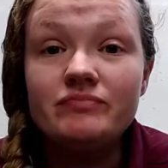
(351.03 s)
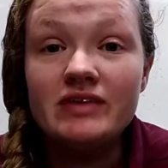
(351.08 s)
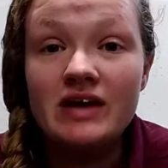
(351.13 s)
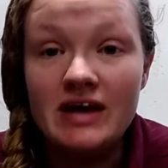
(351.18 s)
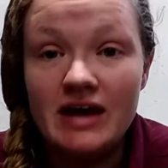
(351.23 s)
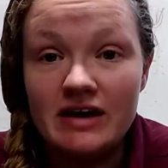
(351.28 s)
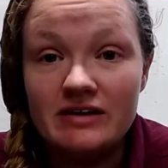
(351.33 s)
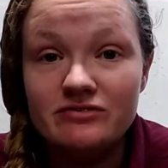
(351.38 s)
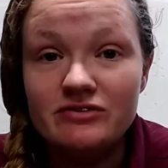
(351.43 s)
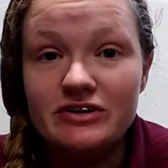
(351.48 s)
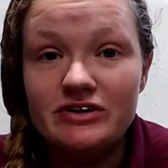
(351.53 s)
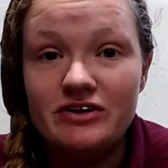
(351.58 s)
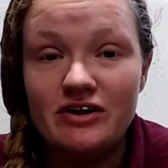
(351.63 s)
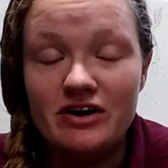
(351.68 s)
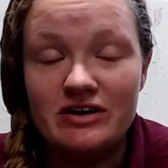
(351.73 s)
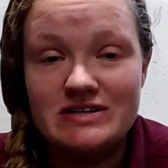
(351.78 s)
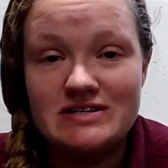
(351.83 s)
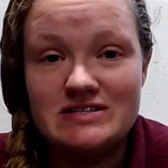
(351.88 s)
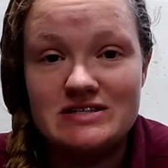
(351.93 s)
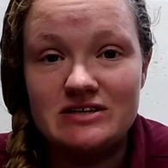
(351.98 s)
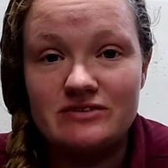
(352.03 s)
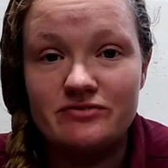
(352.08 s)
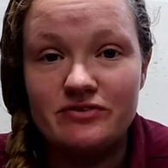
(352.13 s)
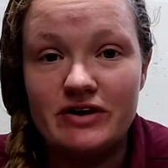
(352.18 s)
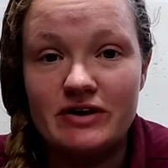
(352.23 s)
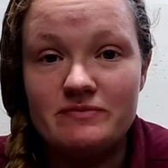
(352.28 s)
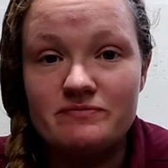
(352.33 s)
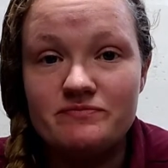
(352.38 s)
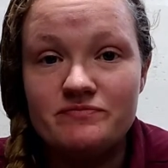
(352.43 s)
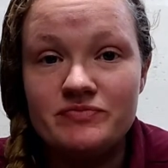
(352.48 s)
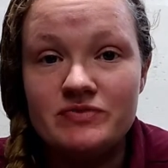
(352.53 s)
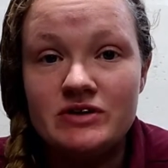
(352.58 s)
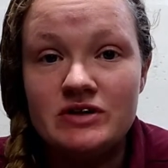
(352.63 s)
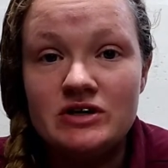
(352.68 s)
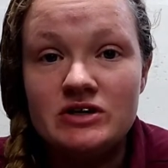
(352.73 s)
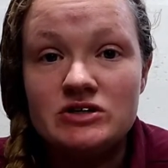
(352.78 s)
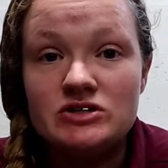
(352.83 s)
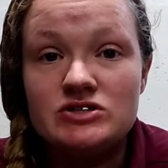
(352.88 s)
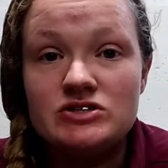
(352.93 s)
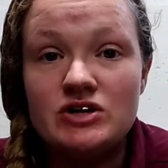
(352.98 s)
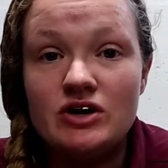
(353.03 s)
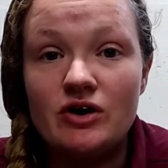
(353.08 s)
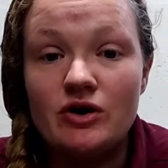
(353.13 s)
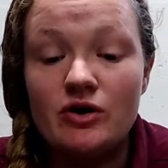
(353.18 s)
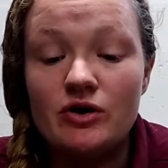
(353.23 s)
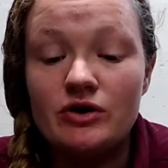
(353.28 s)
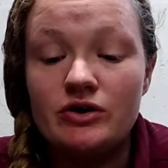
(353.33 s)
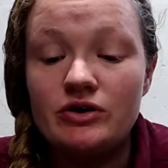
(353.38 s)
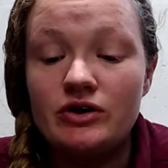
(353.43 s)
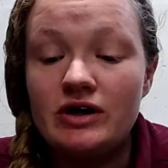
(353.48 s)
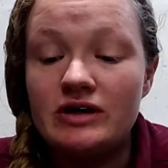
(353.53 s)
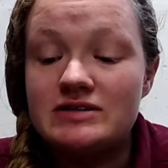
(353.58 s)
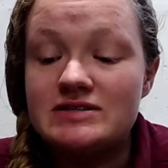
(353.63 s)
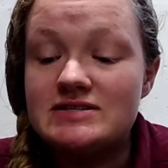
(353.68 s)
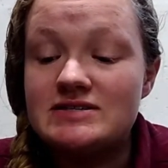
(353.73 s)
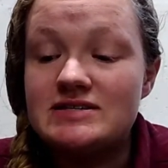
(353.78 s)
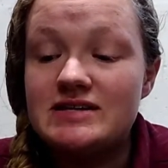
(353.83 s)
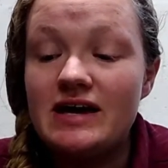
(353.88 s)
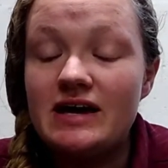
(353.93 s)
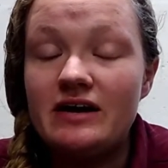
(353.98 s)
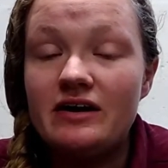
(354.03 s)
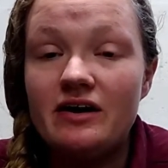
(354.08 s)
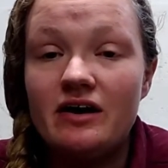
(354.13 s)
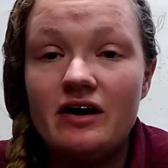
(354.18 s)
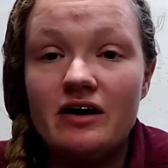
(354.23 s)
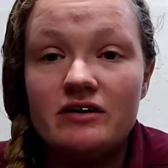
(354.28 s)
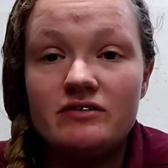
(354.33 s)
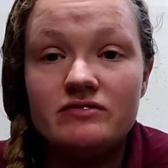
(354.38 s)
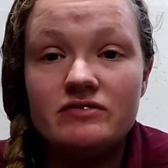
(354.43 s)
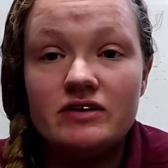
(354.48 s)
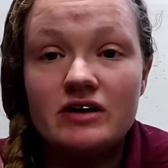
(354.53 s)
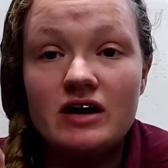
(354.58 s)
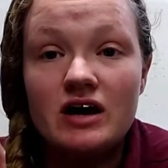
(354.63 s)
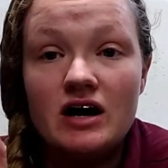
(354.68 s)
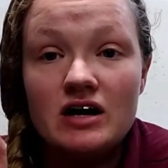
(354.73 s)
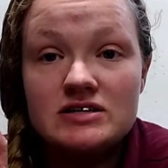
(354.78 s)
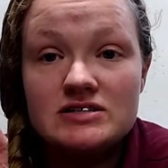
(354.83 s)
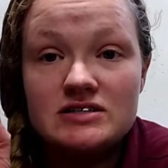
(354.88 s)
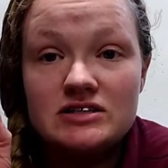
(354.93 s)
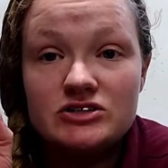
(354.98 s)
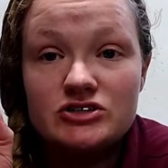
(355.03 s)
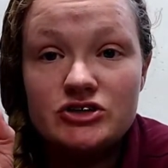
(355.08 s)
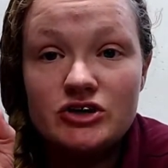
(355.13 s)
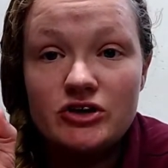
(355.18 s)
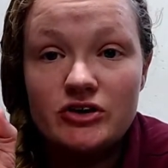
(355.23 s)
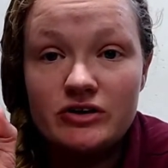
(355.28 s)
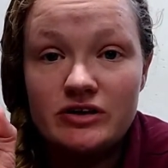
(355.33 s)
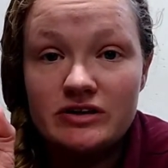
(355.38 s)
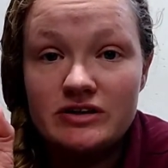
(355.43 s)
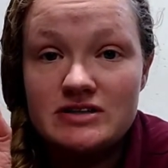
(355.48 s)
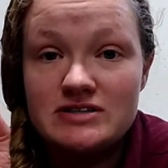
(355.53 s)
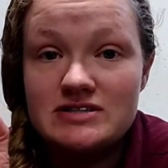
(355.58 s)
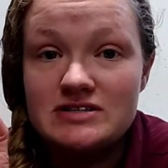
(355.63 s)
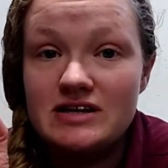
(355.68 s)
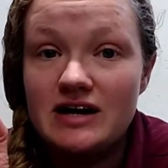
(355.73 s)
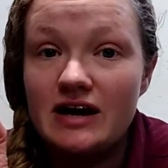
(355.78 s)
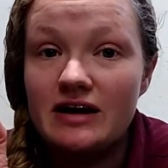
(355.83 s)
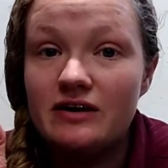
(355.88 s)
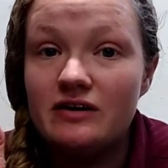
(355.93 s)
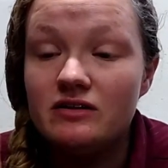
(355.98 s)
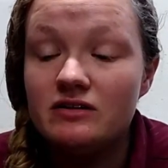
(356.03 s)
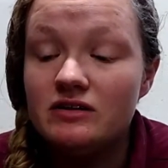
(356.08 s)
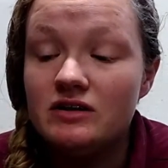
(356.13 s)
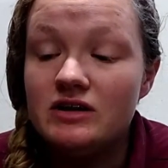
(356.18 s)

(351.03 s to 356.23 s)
Every dog is different. So instead of constantly turning this dial,